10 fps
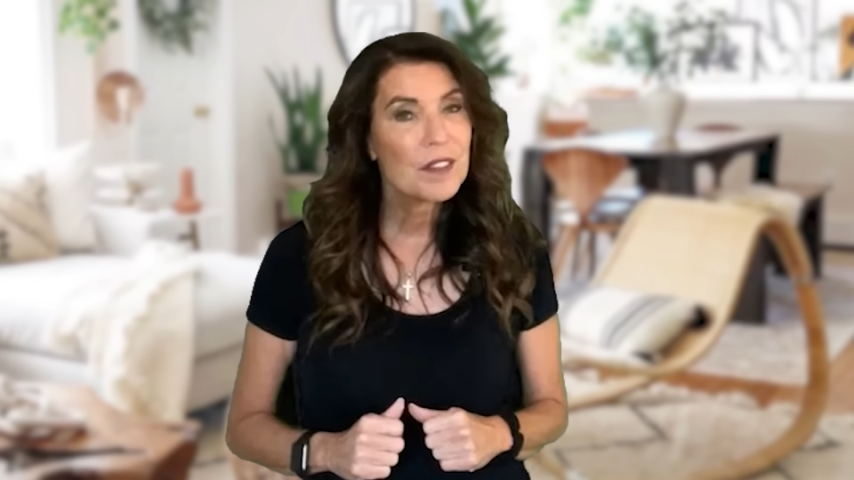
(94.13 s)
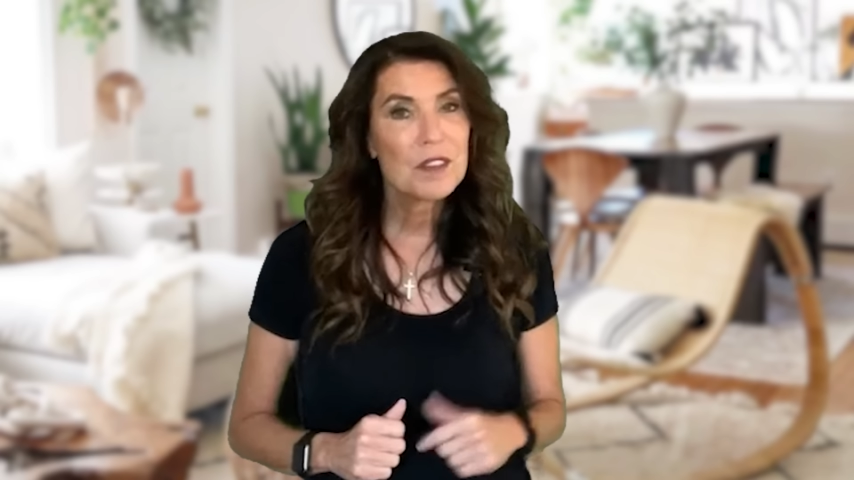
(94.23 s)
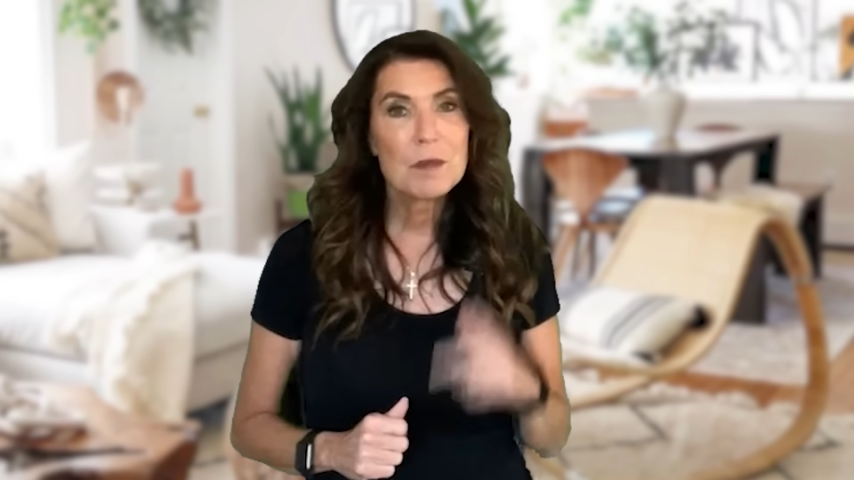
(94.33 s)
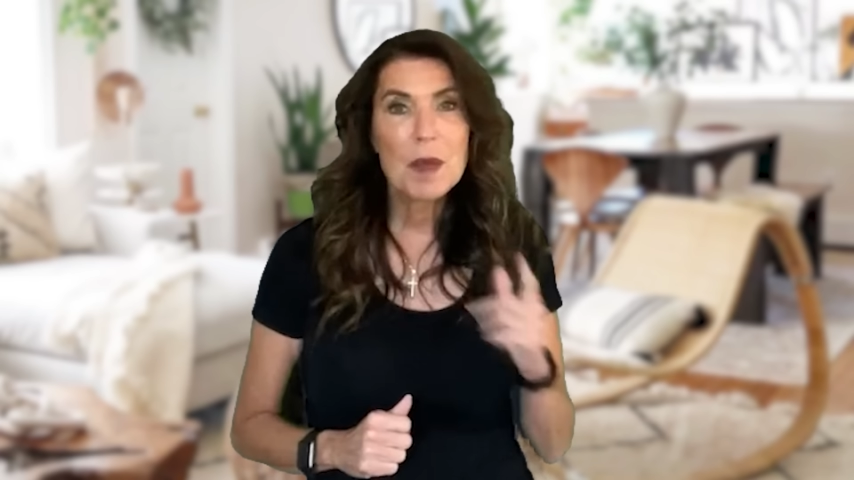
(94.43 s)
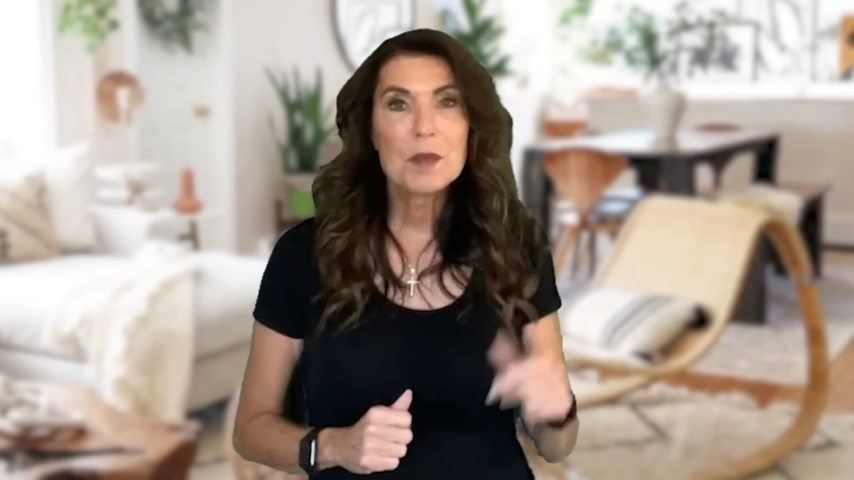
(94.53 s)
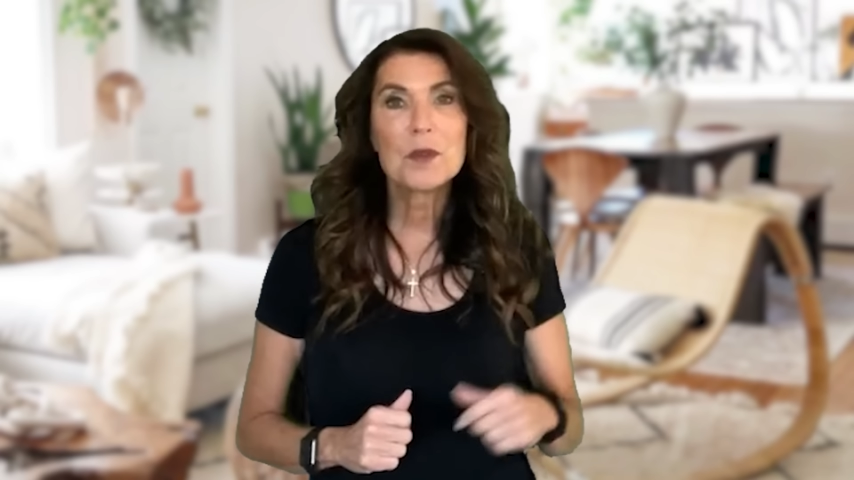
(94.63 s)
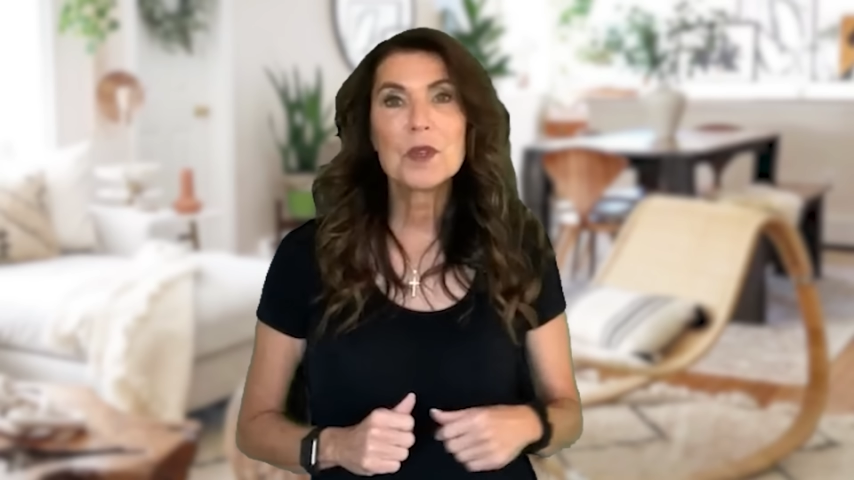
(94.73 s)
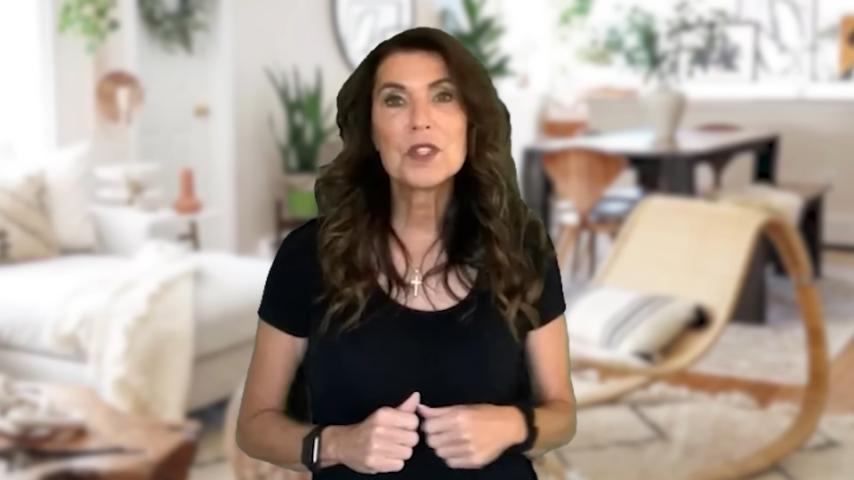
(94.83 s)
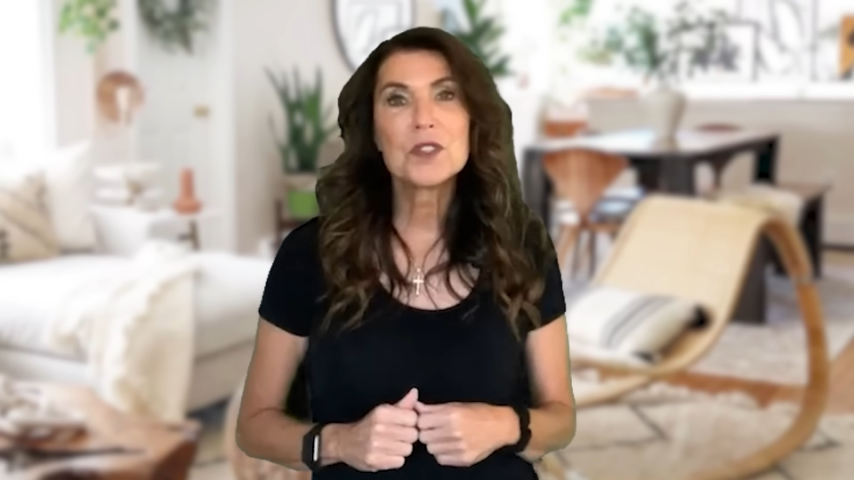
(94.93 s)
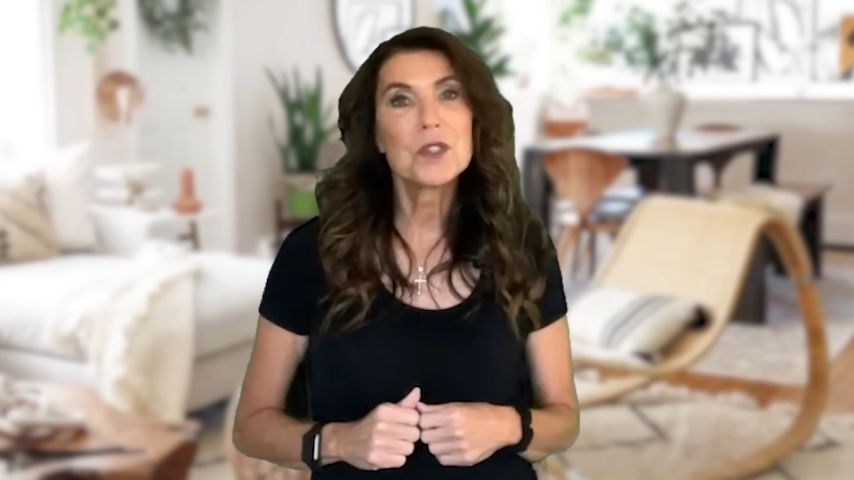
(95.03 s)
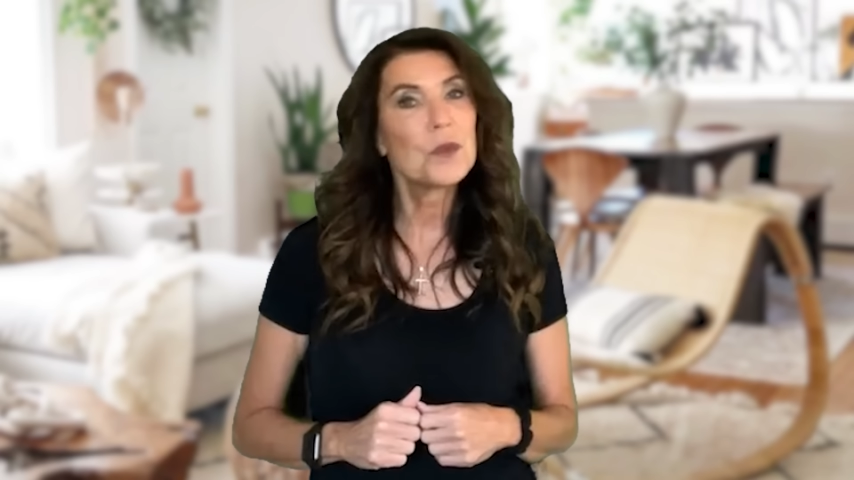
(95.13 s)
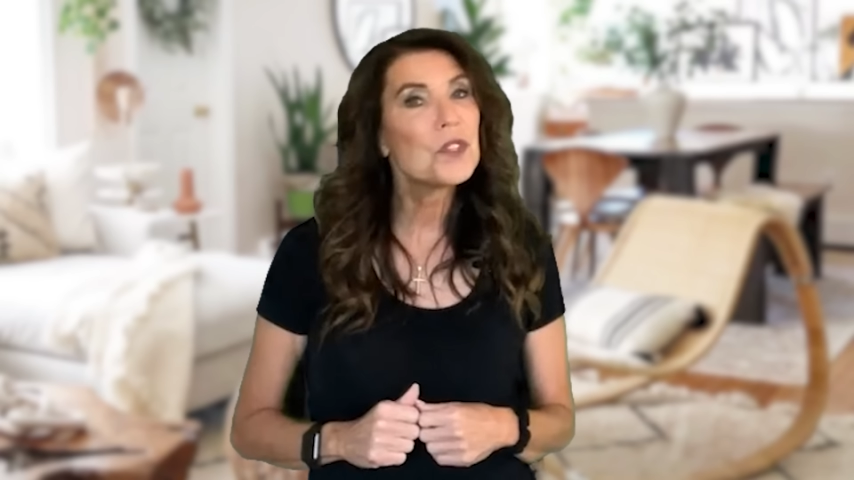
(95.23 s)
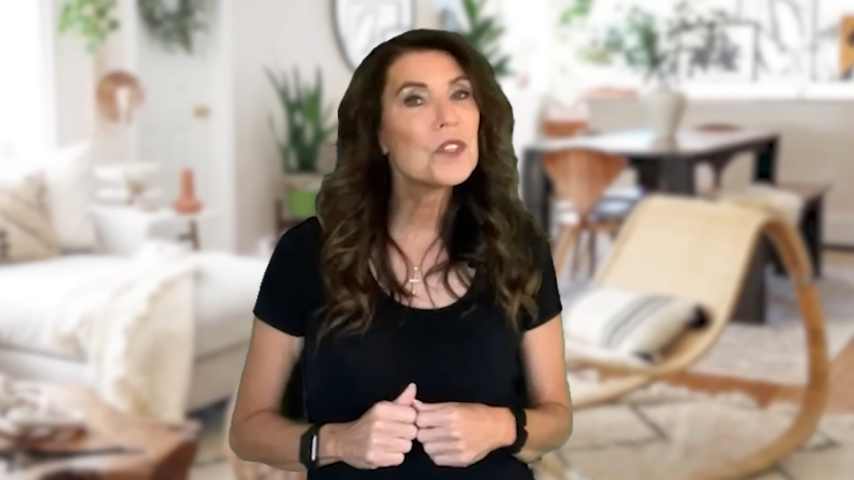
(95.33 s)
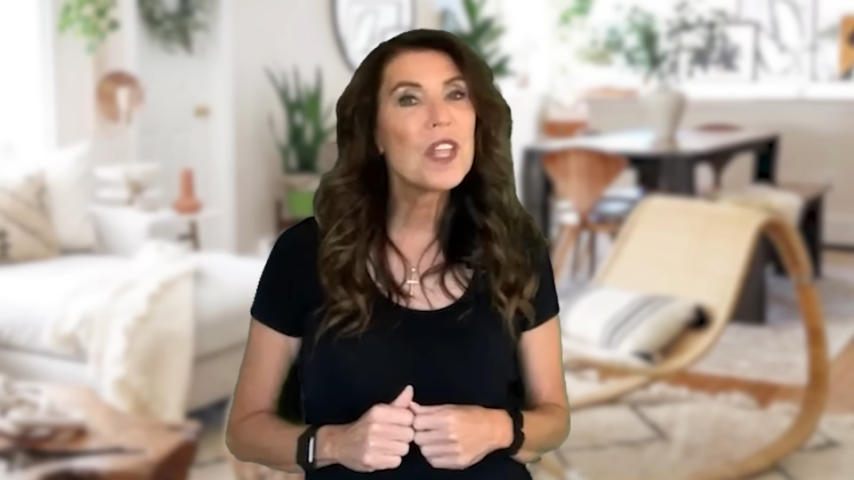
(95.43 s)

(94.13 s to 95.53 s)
Remember, when you do what you